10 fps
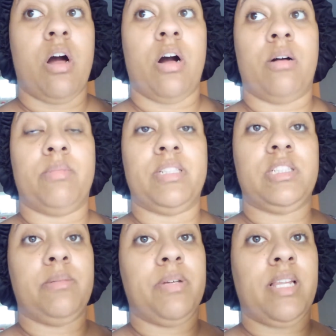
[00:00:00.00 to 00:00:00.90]
It
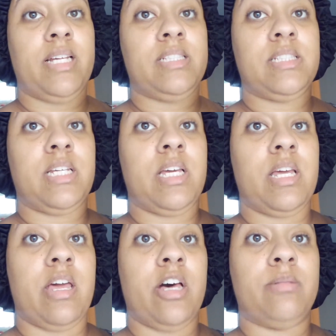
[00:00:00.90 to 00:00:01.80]
stimulates it.
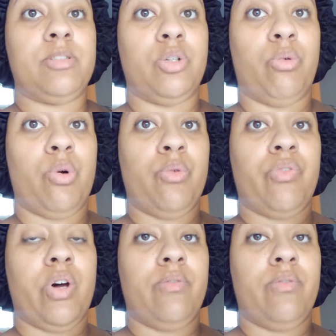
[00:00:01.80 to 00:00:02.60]
It helps the growth